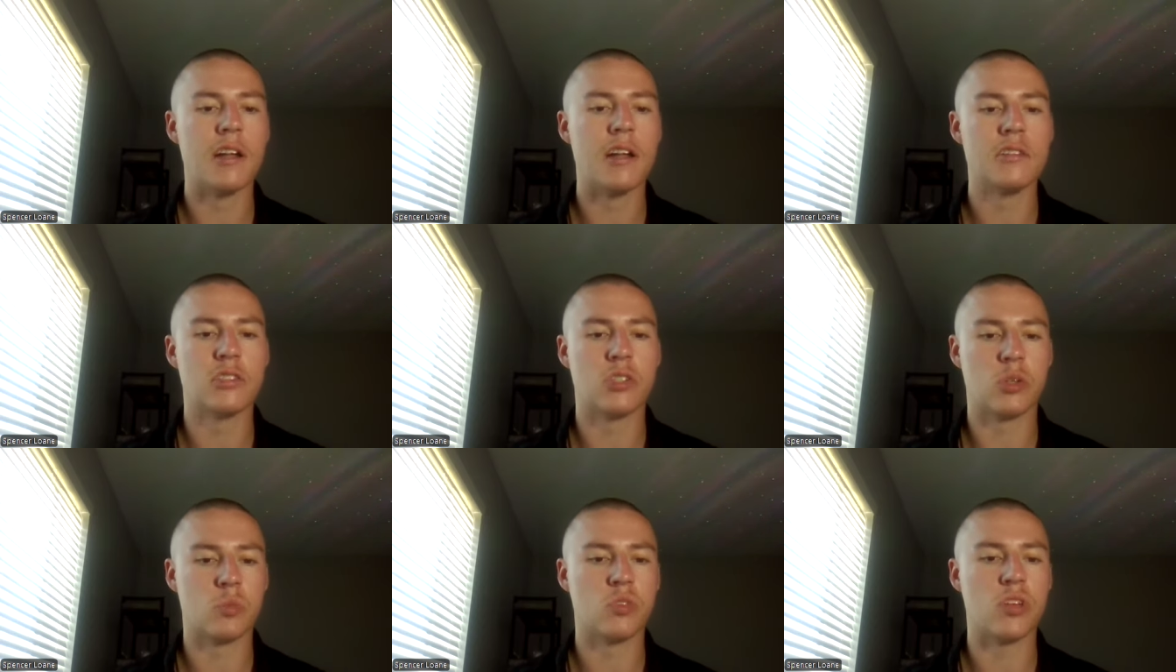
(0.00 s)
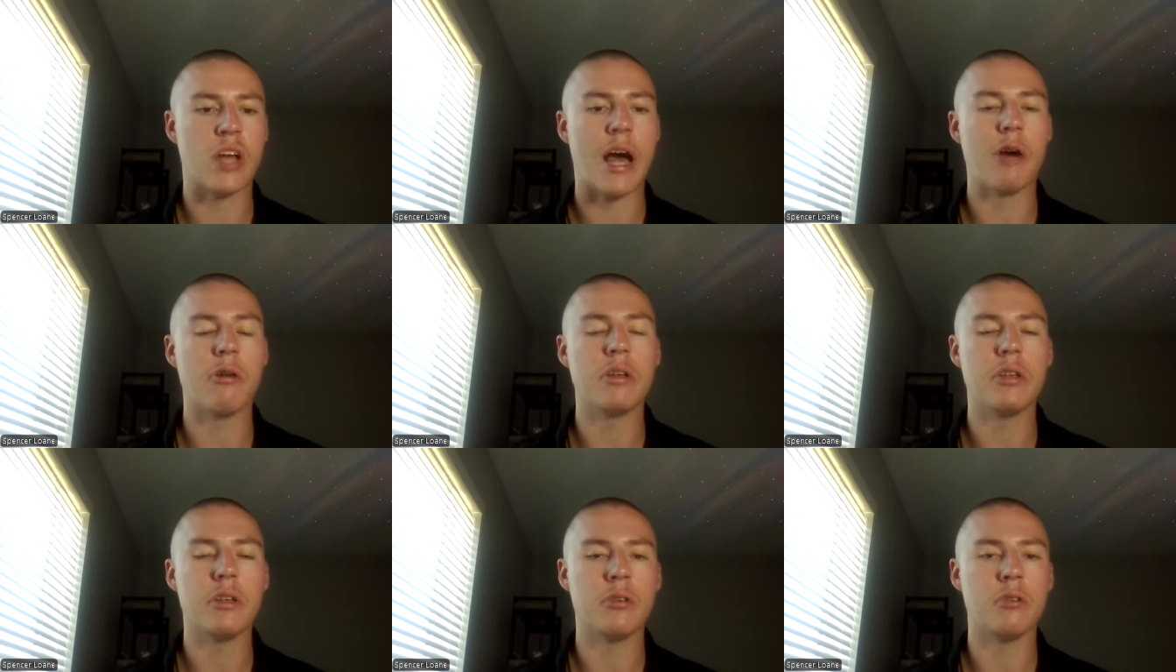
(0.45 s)
in terms of
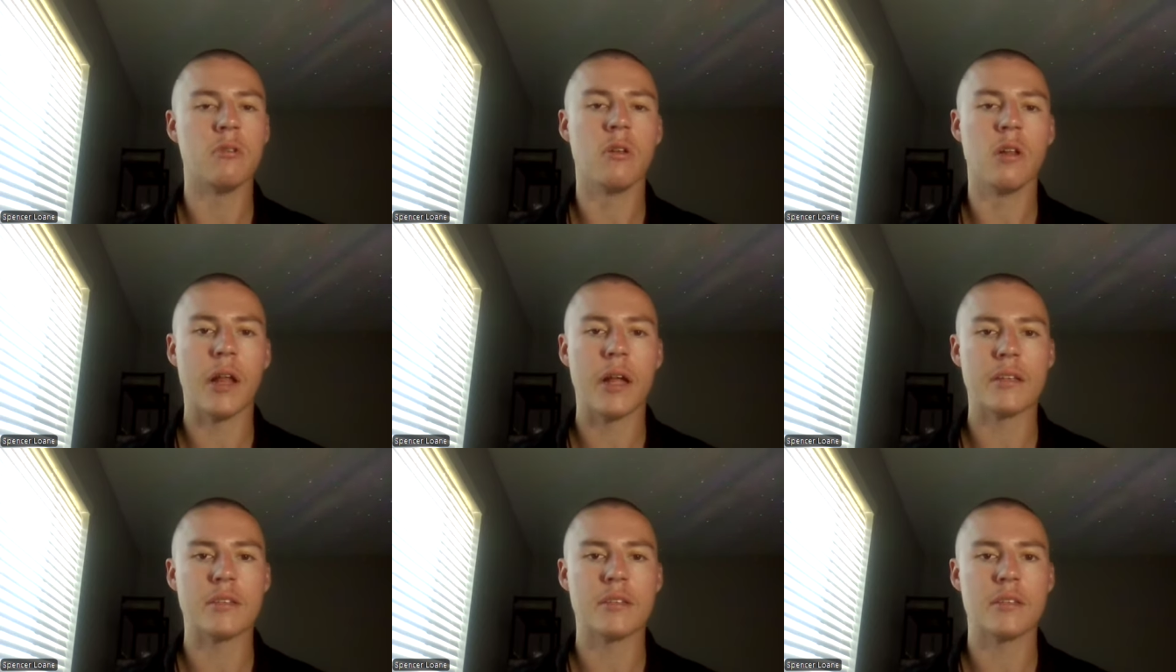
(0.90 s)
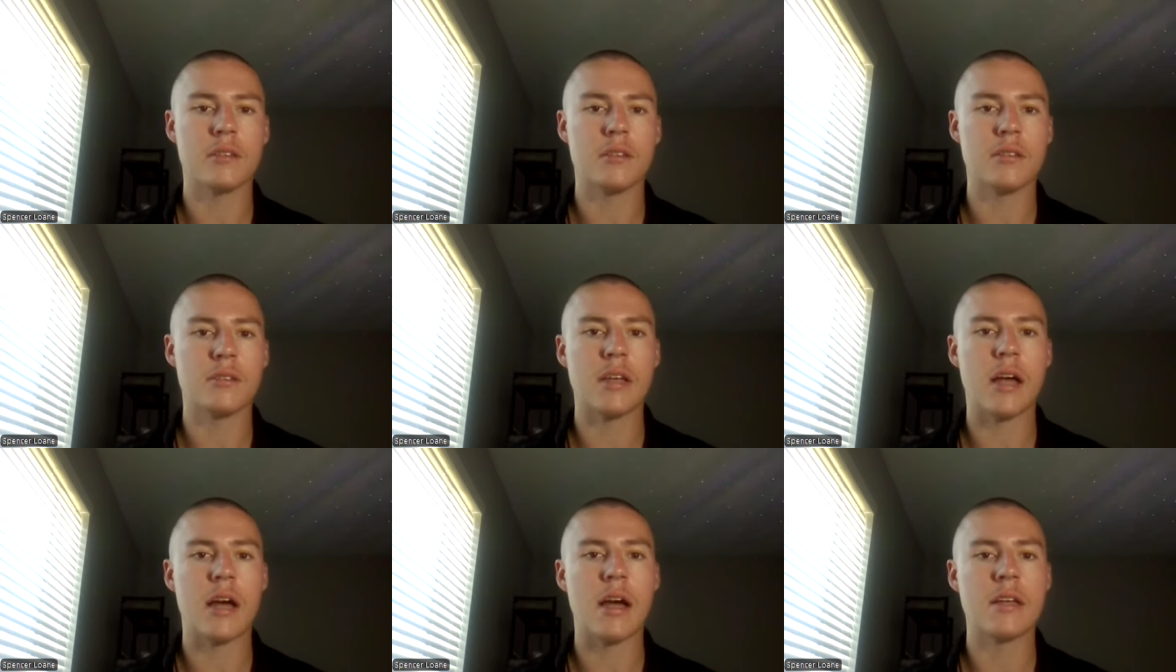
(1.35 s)
how he utilizes
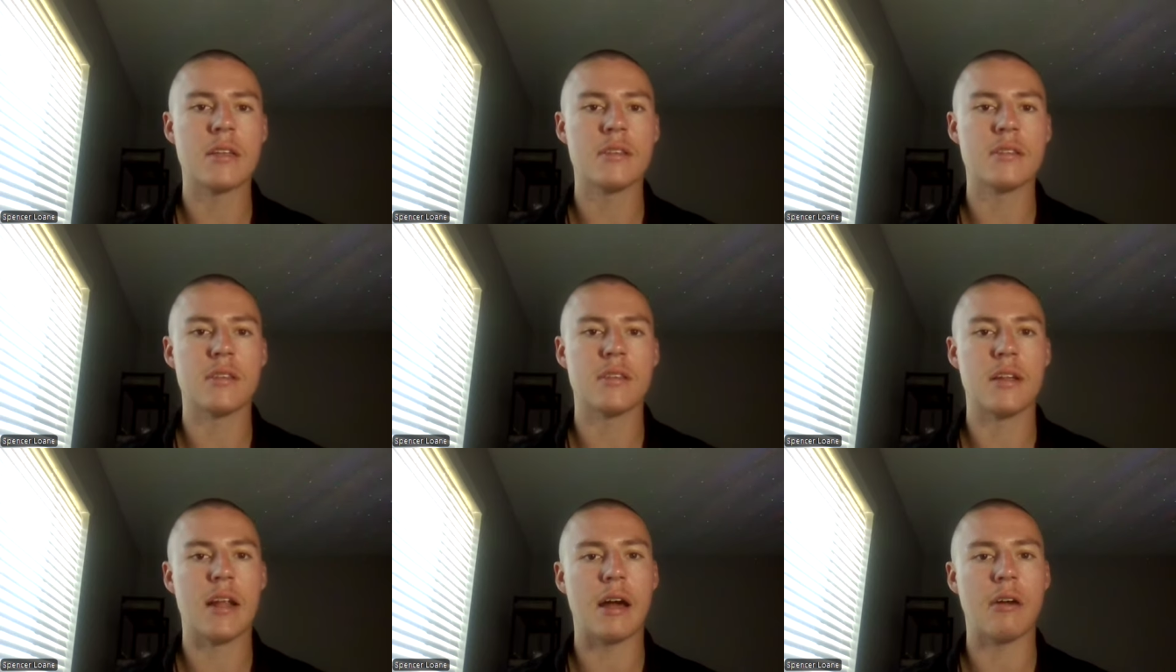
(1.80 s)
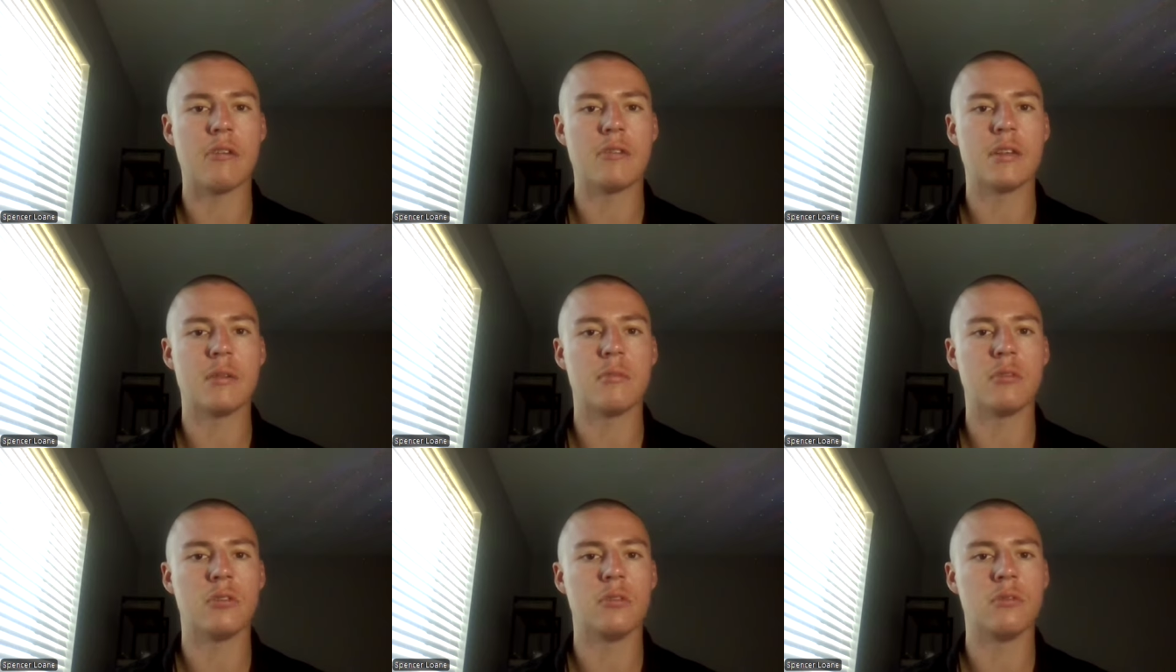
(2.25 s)
his size, how
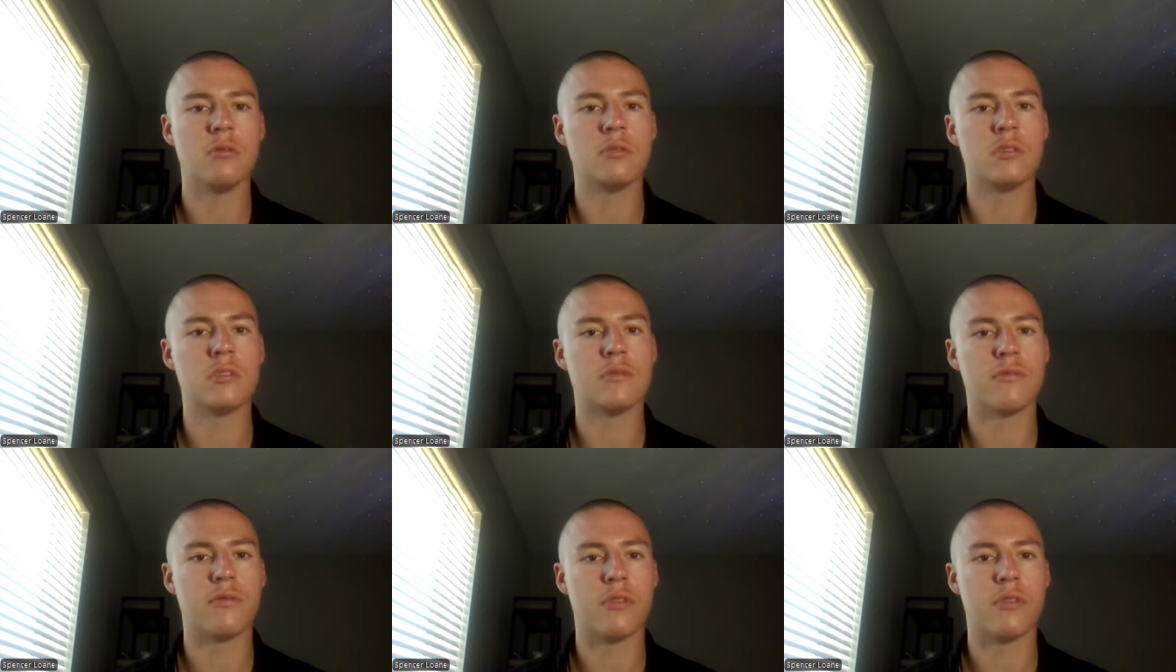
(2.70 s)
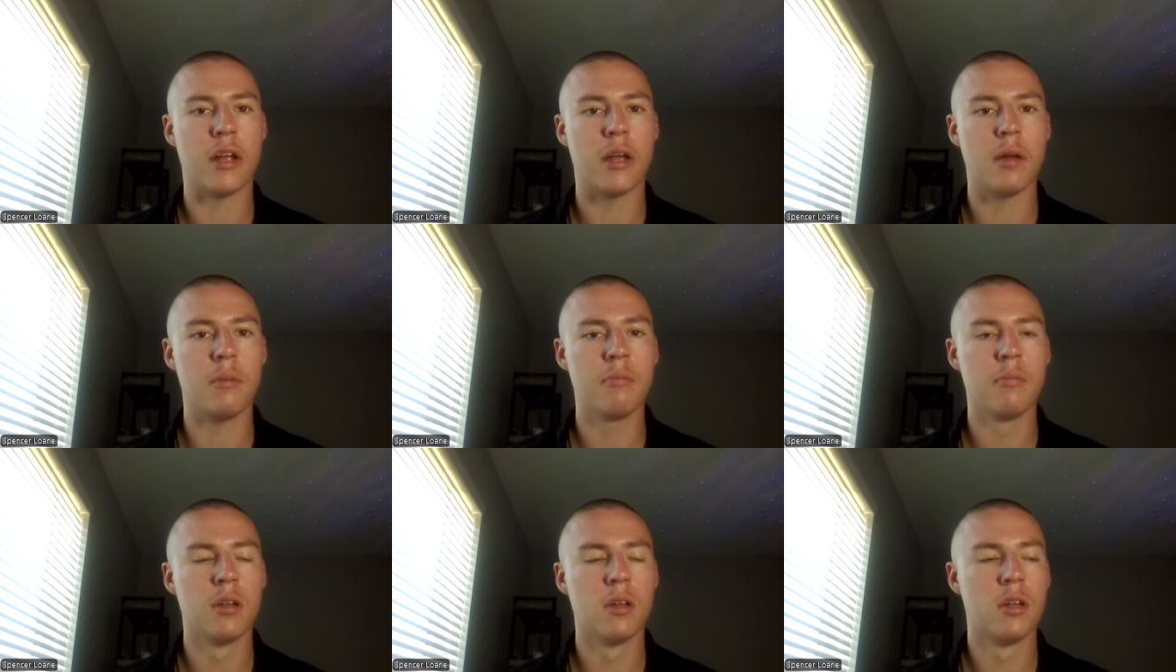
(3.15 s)
he's able to use his
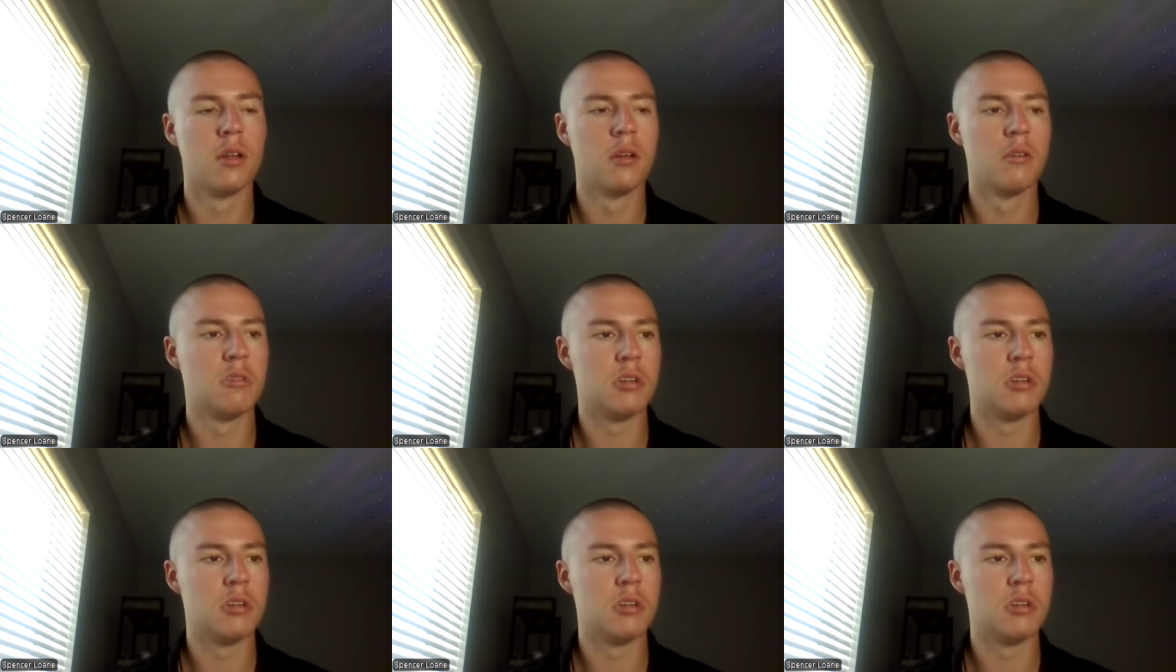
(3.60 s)
frame,